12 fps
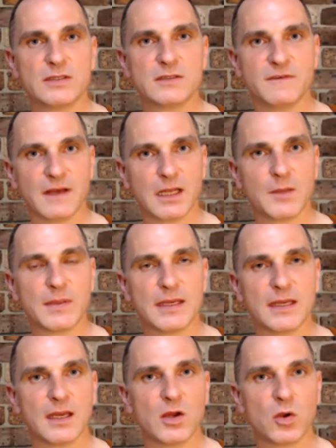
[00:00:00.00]

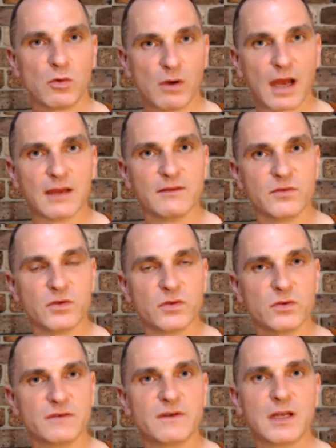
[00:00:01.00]
developing right
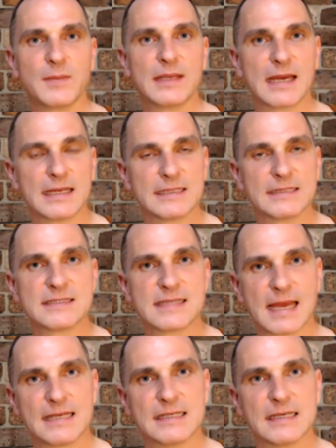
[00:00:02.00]
view, developing
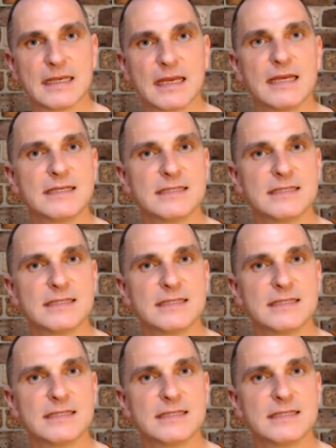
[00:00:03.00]
understanding,